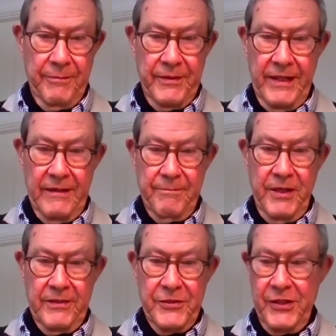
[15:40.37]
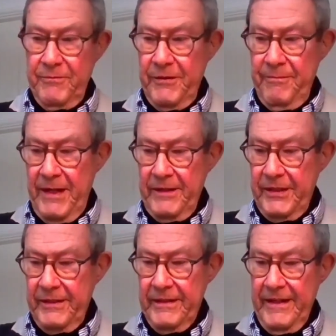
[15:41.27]
And that partnership with
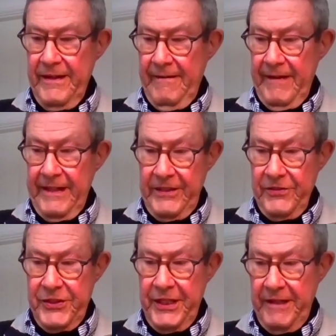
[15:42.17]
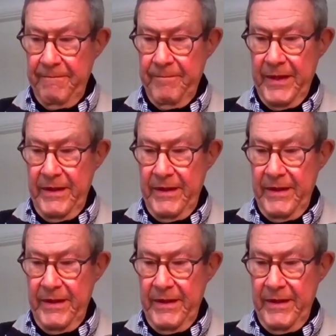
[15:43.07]
Martin and his team